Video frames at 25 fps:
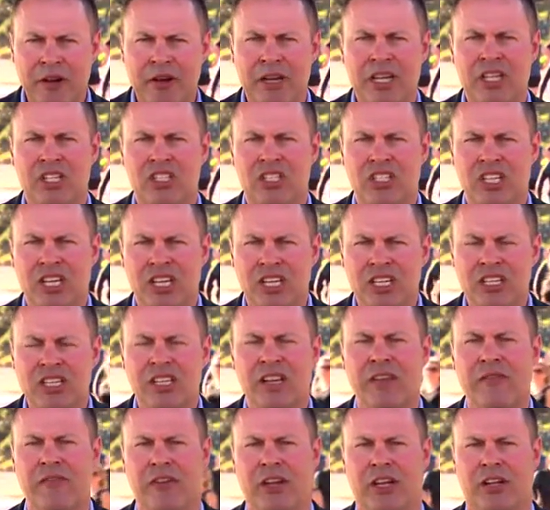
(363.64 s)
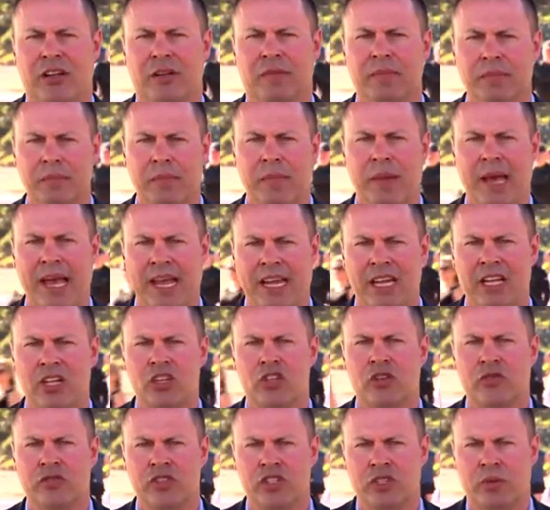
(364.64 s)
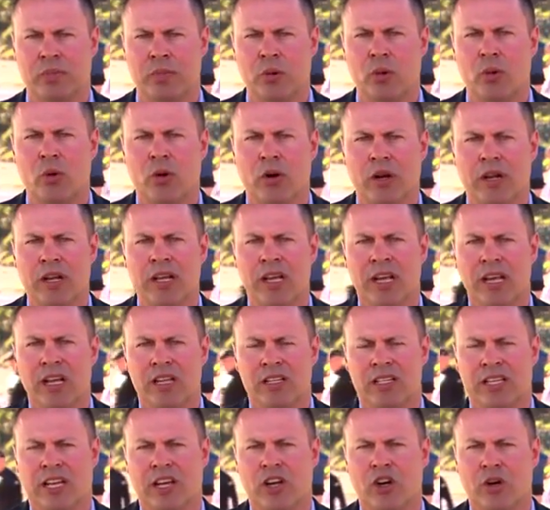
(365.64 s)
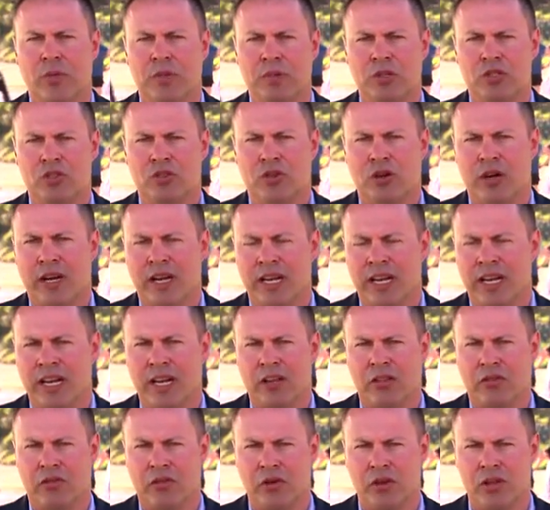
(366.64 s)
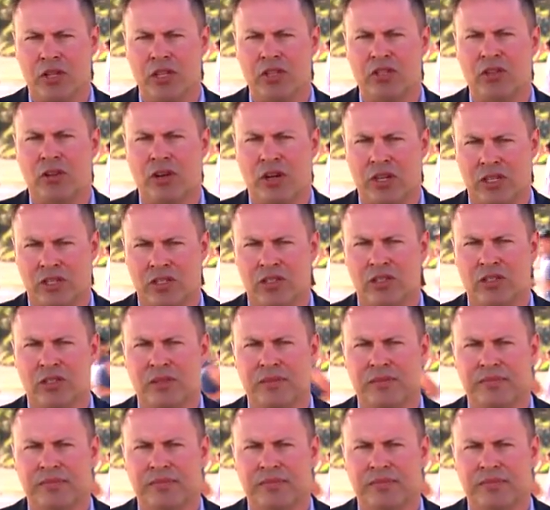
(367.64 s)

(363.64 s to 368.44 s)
significant package of support to help Australia get through this crisis.